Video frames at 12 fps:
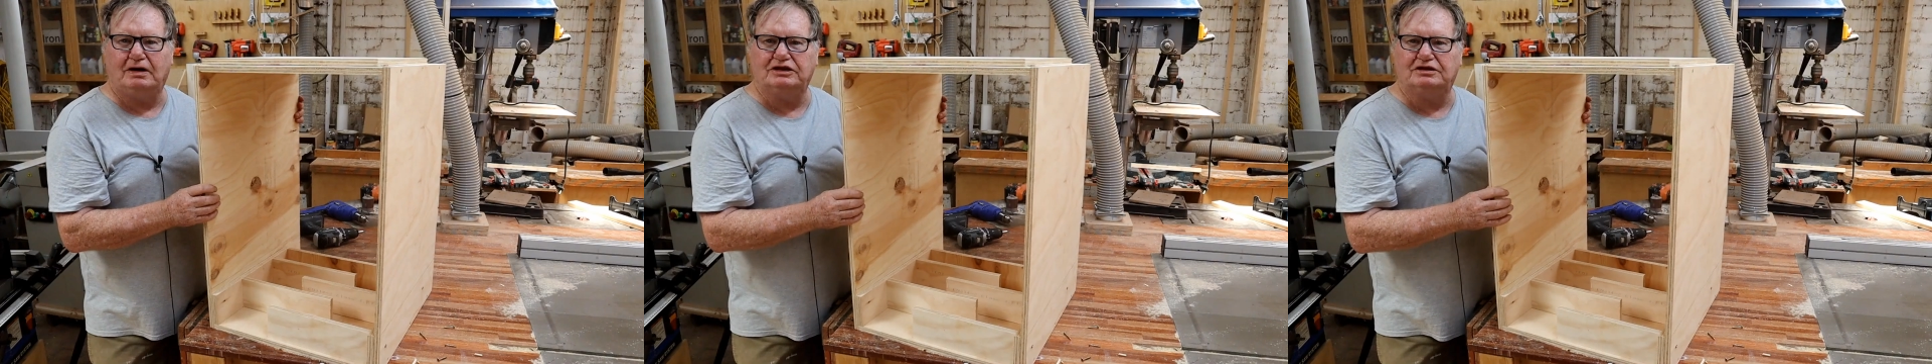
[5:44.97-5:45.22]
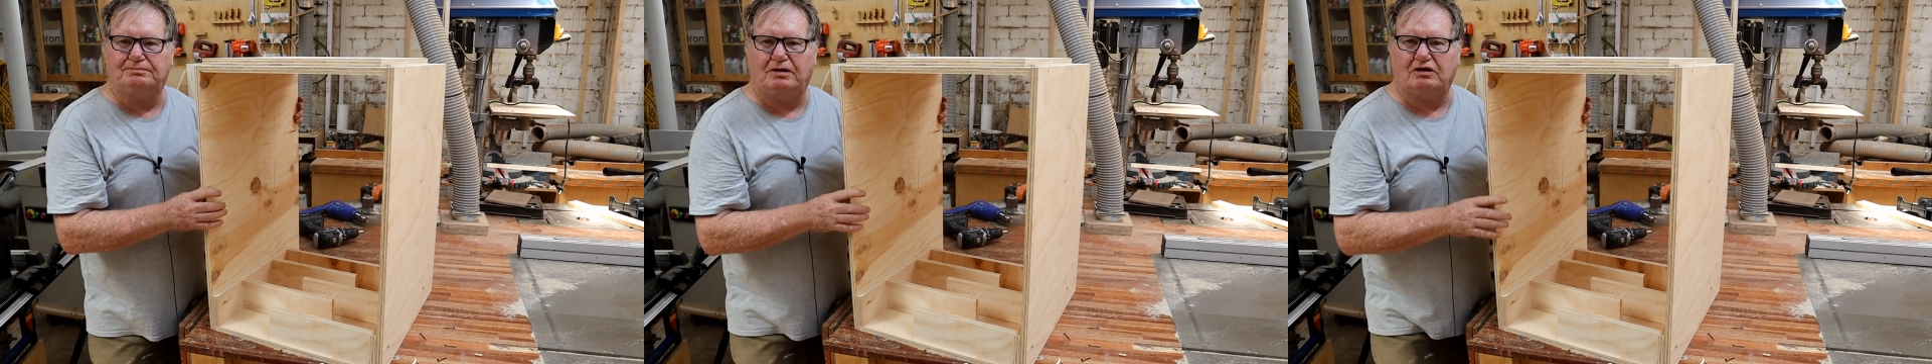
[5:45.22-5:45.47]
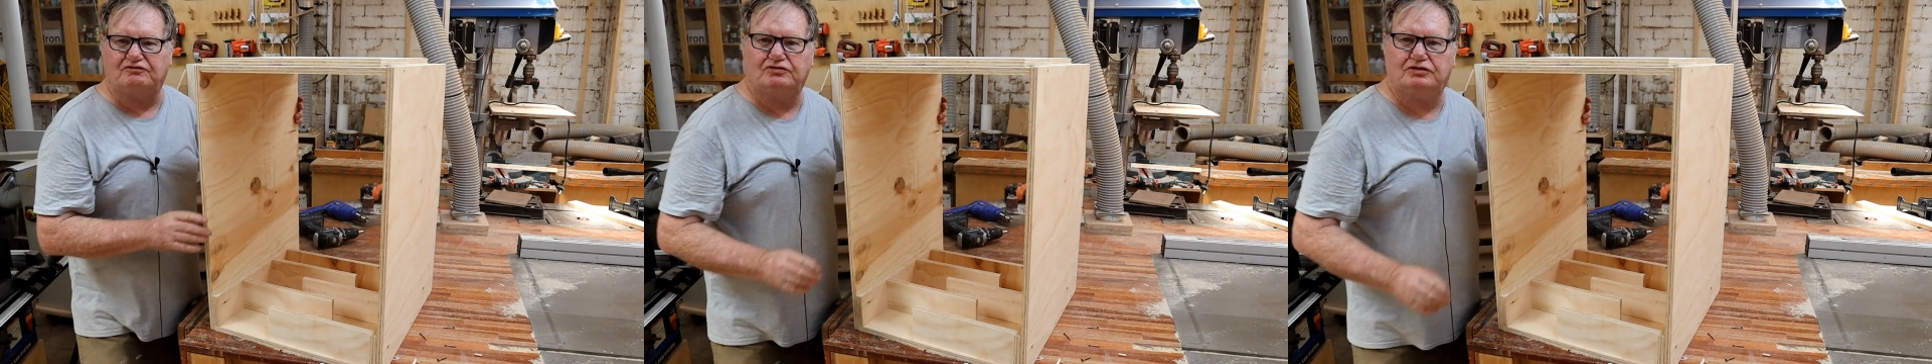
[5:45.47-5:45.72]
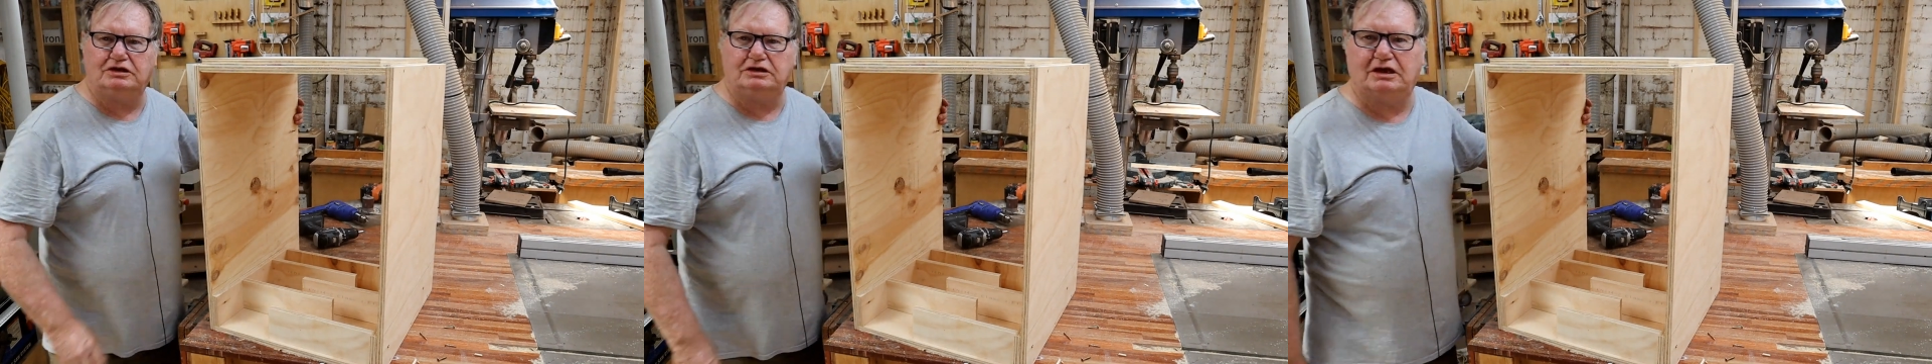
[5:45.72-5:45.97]
made the box
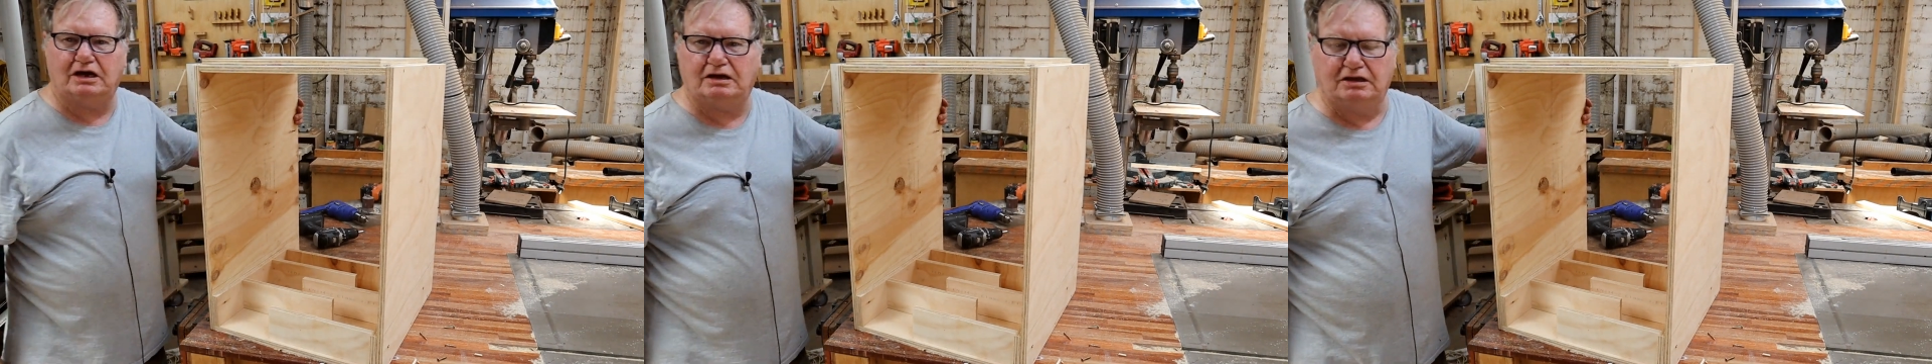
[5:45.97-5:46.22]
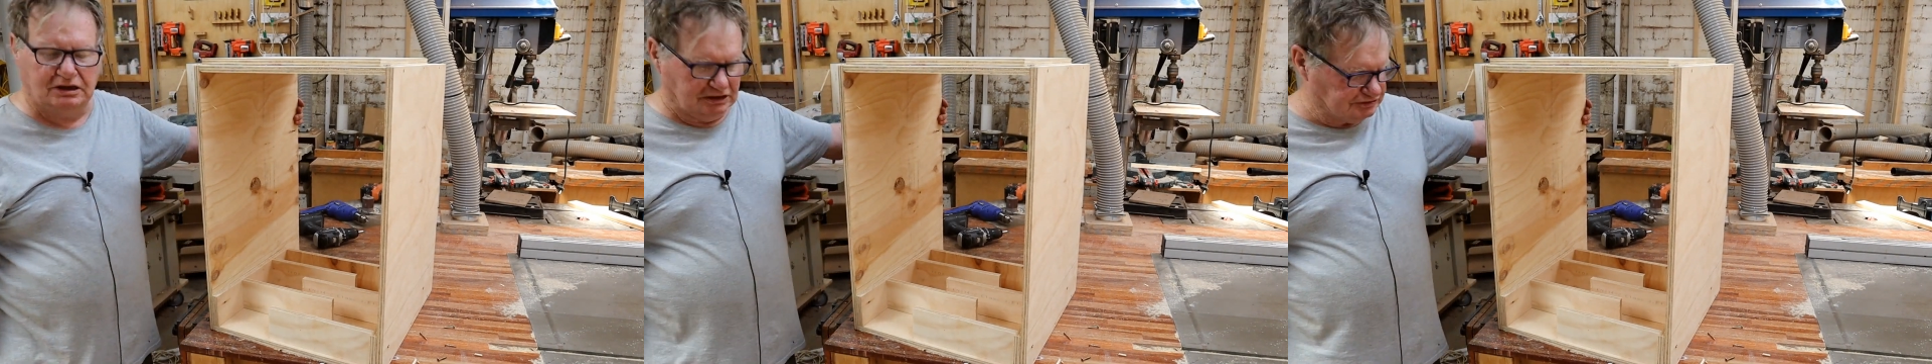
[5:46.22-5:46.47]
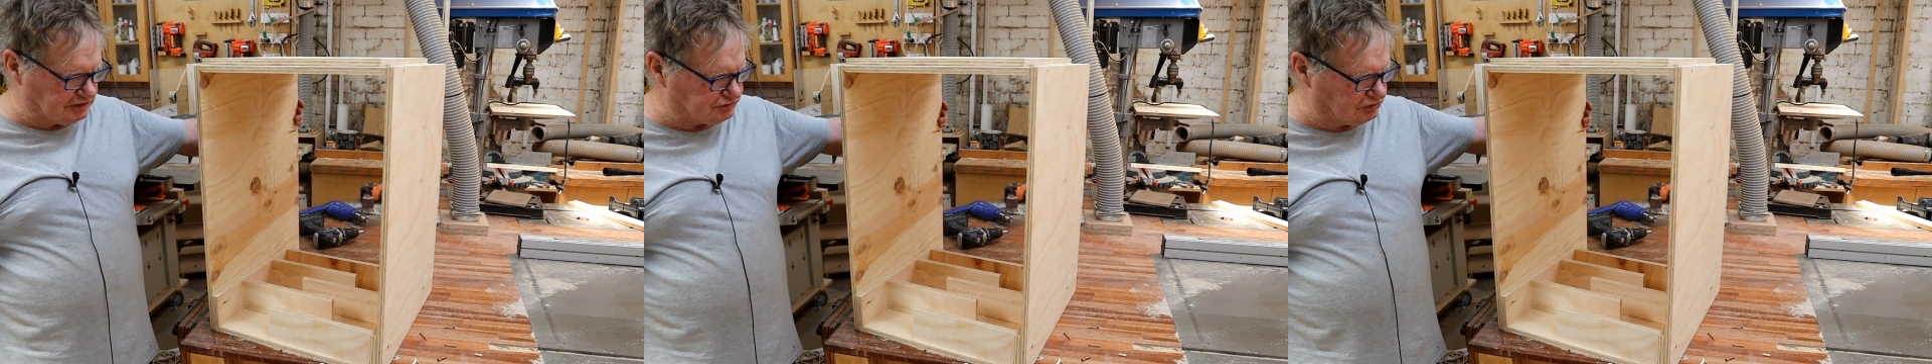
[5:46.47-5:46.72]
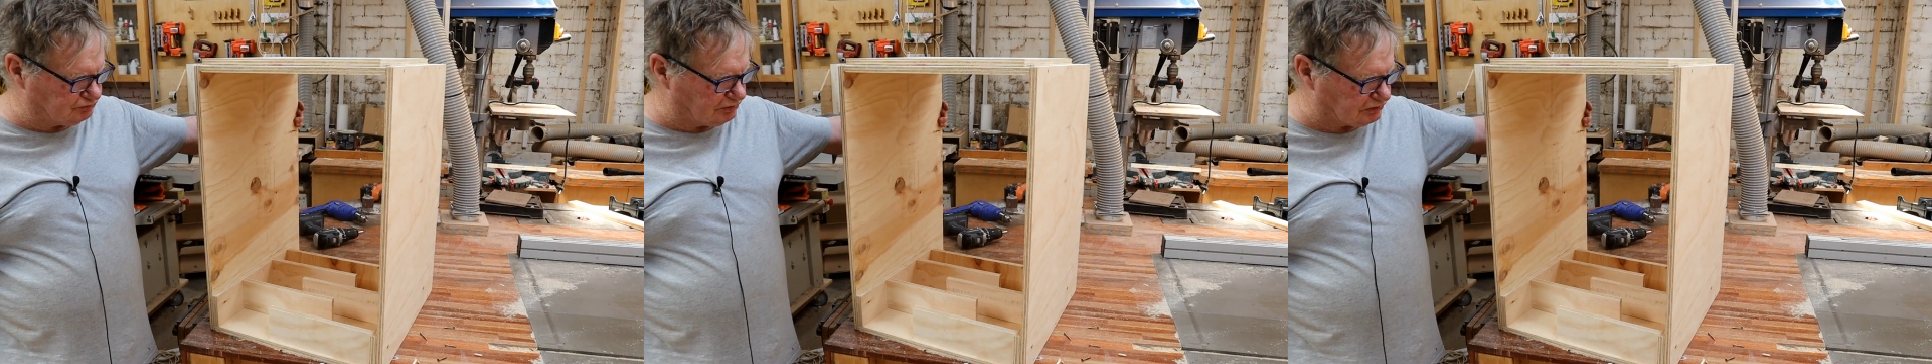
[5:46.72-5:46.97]
for the
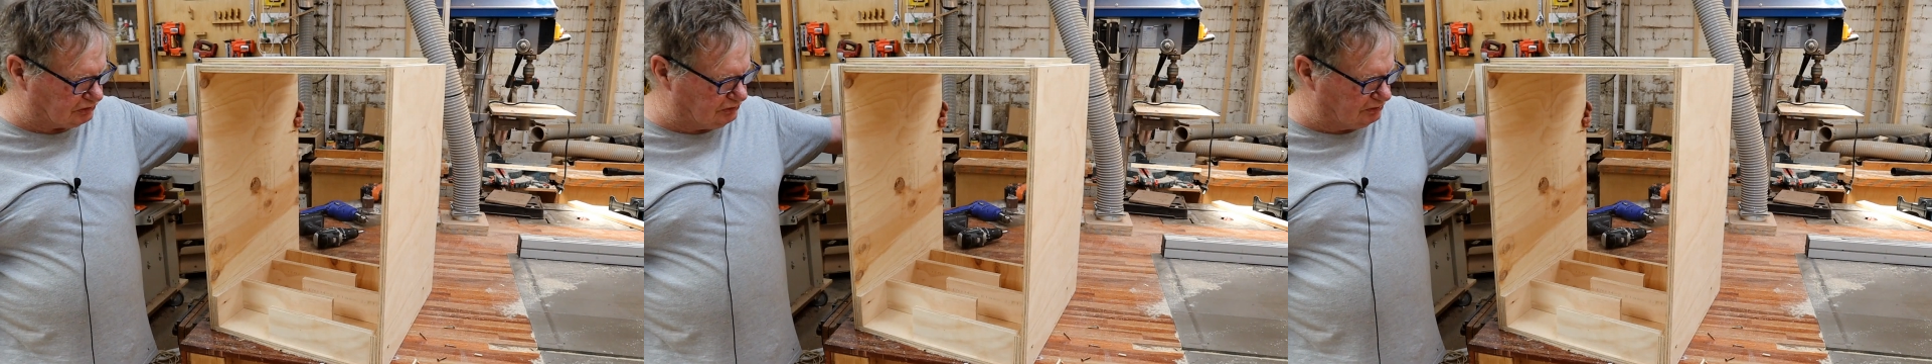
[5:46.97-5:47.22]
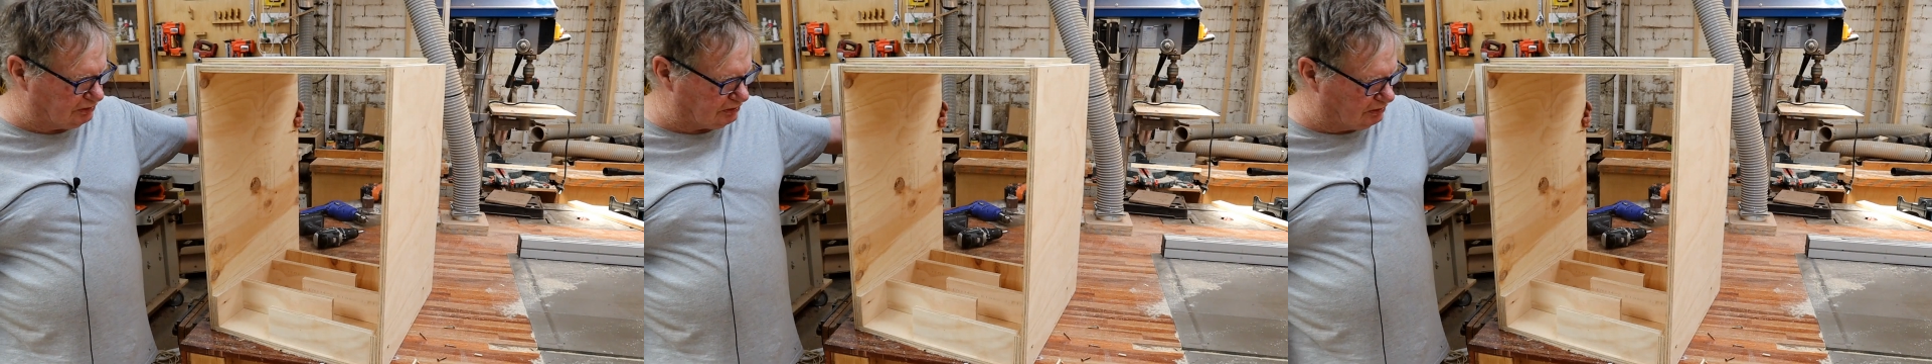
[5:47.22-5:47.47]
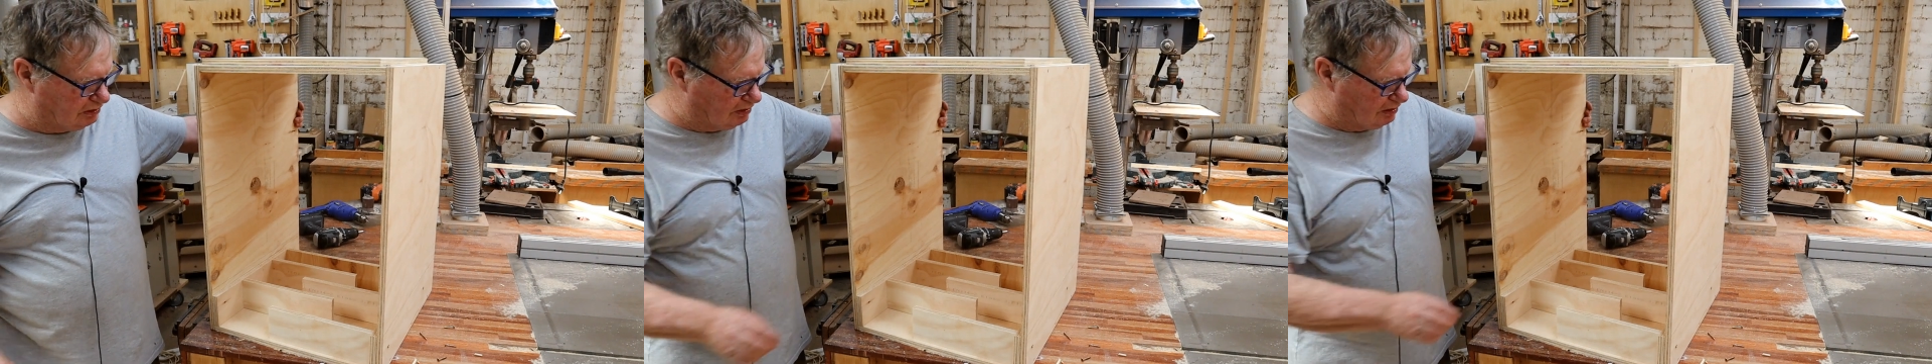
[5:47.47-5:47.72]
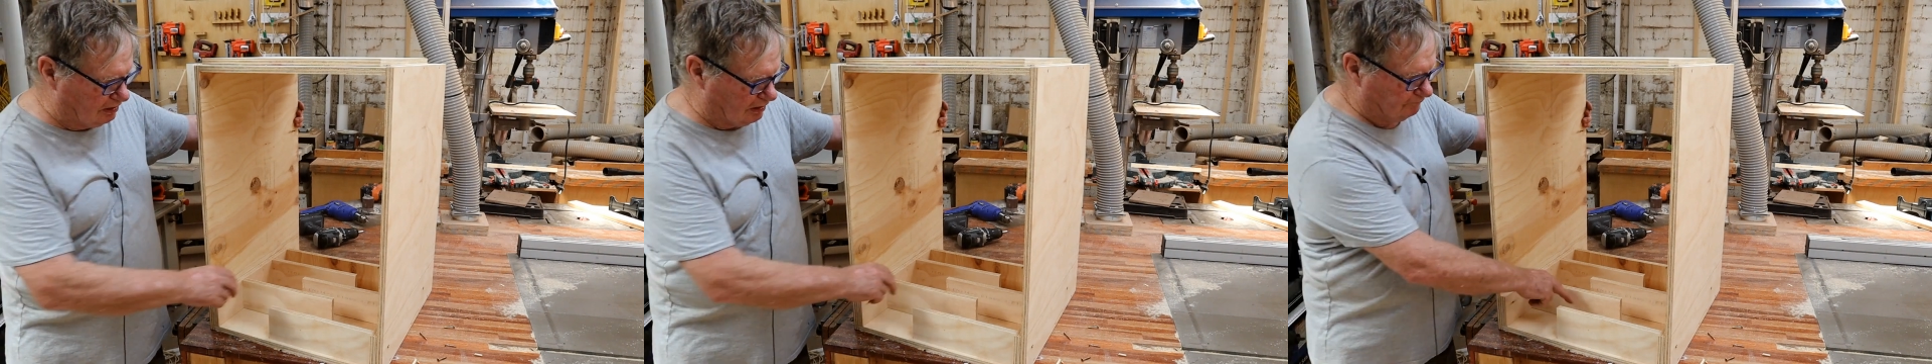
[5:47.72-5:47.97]
dust extractor unit.
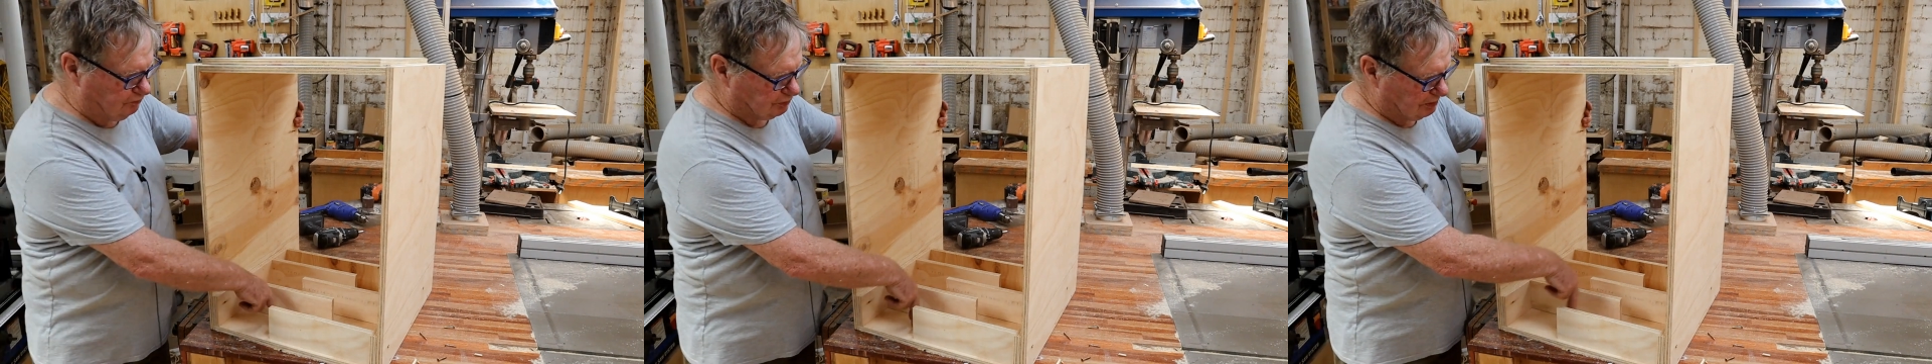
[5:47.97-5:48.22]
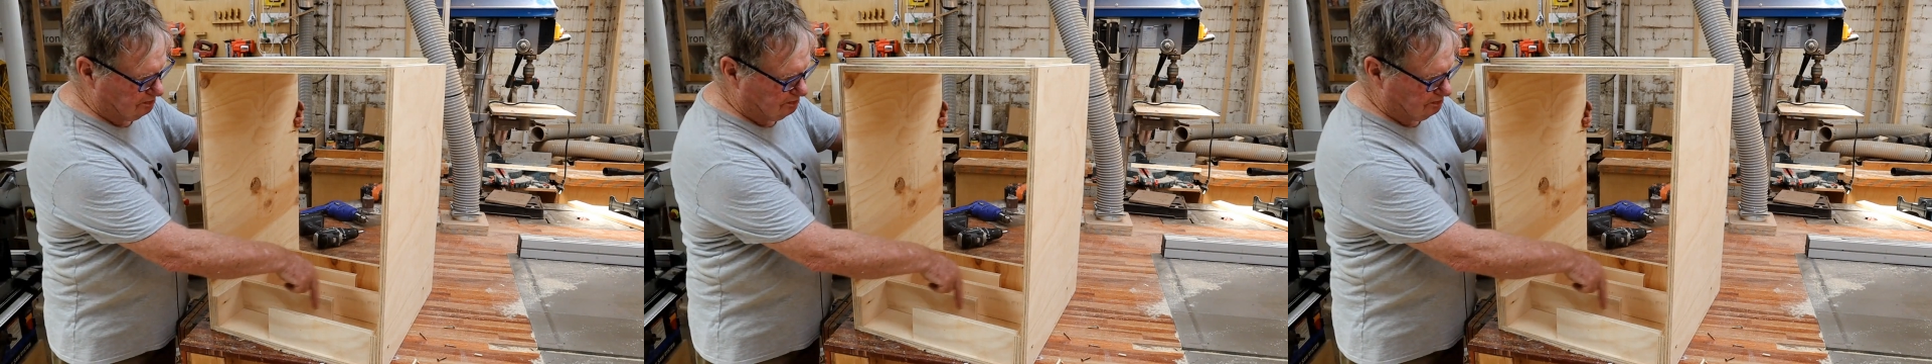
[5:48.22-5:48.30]
I put